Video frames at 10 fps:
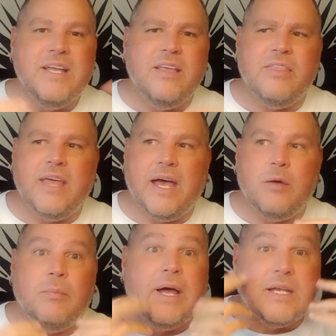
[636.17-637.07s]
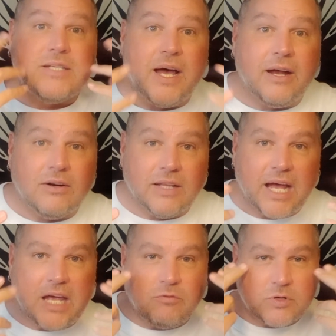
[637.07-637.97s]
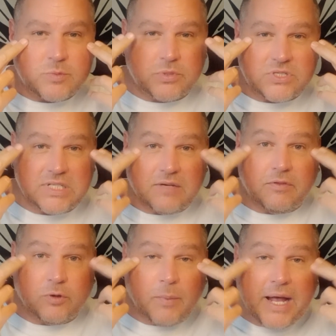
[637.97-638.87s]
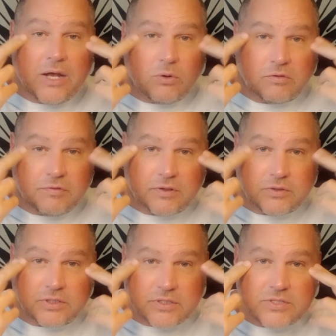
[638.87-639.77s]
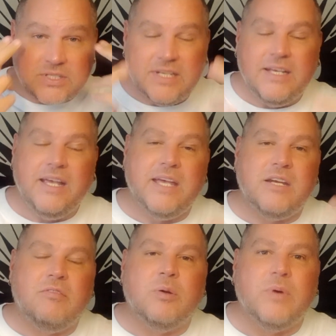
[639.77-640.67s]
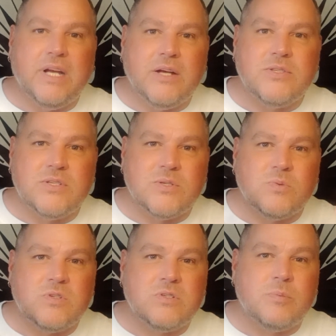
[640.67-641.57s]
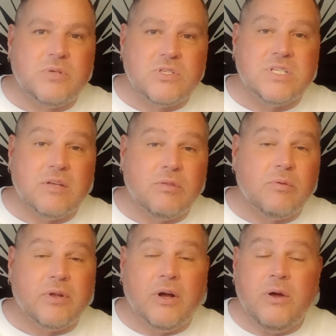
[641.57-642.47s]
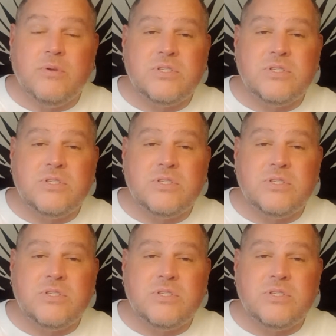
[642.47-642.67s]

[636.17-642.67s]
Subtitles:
that my entire life was perceived through my own filters and everyone else's was perceived through their own.